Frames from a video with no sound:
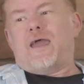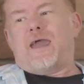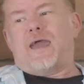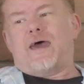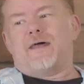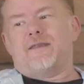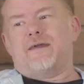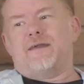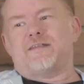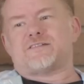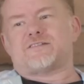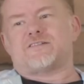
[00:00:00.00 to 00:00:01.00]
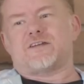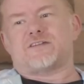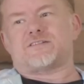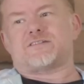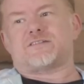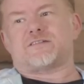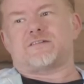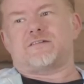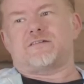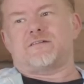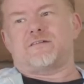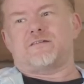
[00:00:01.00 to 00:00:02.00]
And it's just,
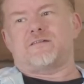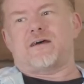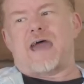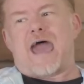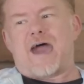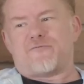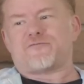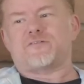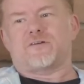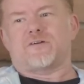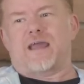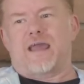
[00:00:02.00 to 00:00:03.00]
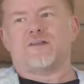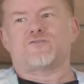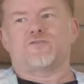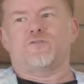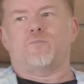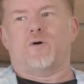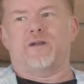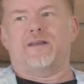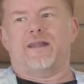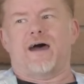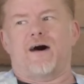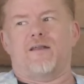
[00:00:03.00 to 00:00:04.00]
after Andrew
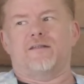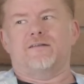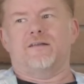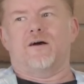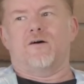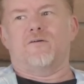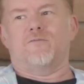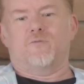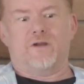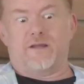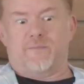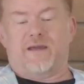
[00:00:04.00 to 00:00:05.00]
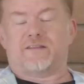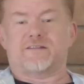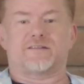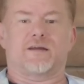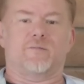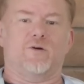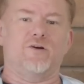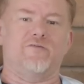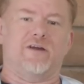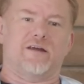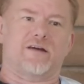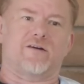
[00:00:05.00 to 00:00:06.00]
pointed out, we could make this thing a
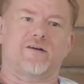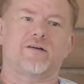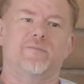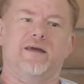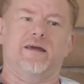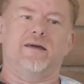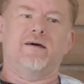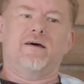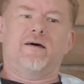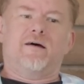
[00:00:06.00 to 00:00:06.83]
movie, it occurred to me,